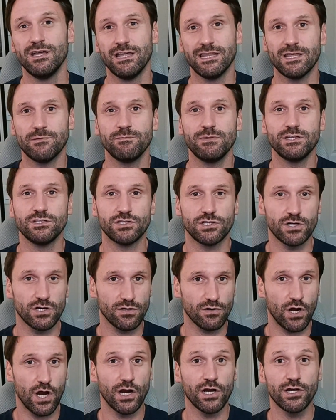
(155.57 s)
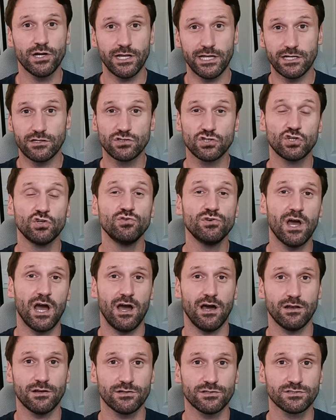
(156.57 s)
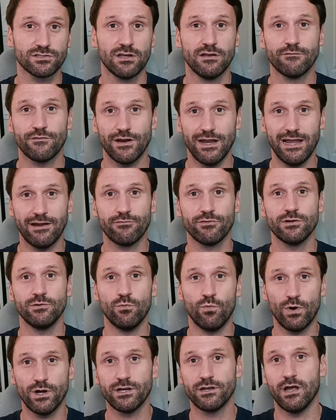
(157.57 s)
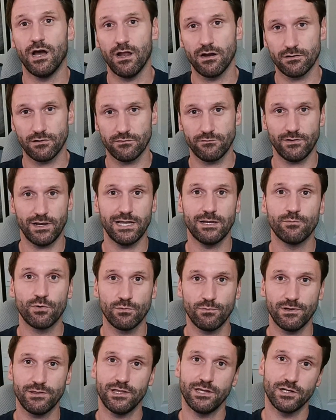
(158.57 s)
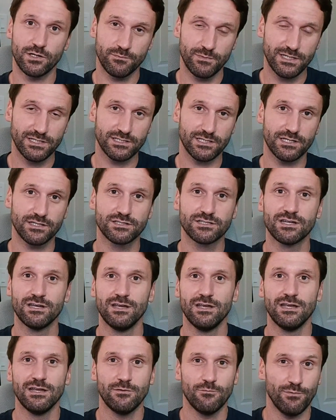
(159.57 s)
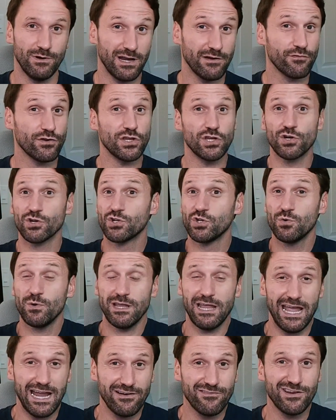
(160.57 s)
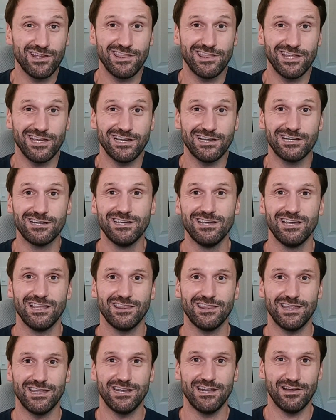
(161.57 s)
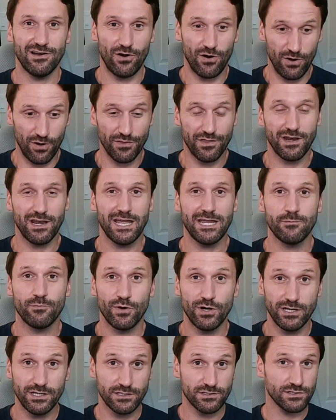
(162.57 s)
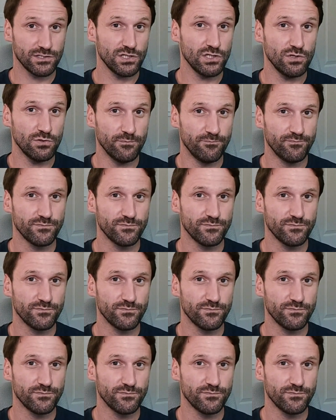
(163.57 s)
That means you're earning $2 for every $1 of labor within your business. Whenever you're doing everything, then all the labor is you.